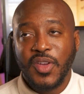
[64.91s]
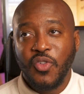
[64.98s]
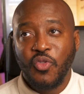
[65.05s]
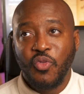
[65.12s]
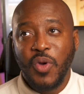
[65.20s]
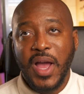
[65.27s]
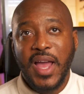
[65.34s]

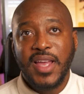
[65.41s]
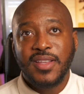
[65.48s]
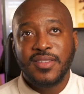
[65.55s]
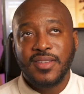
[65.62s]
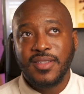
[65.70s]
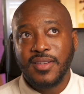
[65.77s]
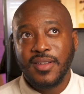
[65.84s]

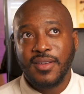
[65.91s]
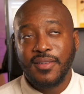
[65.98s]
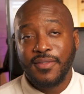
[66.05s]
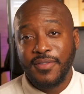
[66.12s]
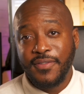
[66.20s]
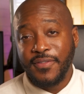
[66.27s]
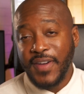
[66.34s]
Ryzen
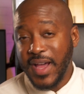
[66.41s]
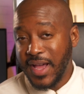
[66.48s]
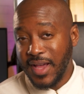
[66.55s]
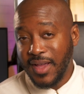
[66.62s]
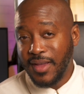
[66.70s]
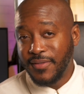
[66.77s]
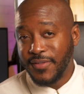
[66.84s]

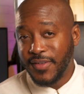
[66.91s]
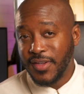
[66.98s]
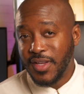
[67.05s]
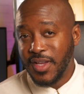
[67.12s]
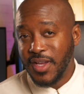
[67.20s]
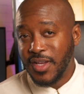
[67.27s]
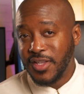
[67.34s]
5
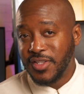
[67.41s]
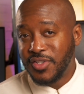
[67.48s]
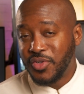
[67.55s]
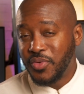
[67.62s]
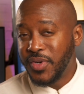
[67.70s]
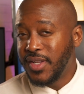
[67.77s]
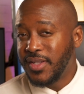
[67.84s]

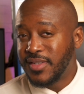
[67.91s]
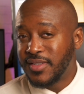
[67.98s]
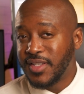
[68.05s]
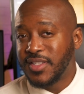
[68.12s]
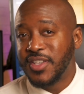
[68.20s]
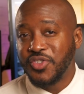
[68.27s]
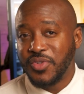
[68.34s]

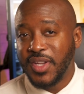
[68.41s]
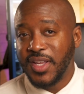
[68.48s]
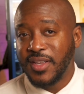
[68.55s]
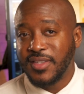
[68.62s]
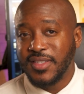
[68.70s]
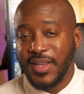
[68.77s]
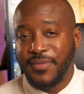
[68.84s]

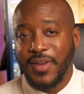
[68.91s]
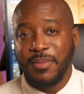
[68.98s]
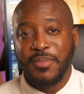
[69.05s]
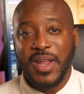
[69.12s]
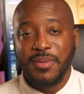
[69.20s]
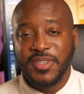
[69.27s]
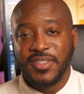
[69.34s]
2600X, if
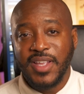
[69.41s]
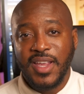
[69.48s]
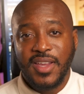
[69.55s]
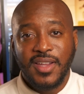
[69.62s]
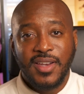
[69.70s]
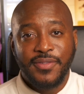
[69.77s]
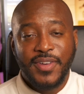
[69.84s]
I'm not mistaken.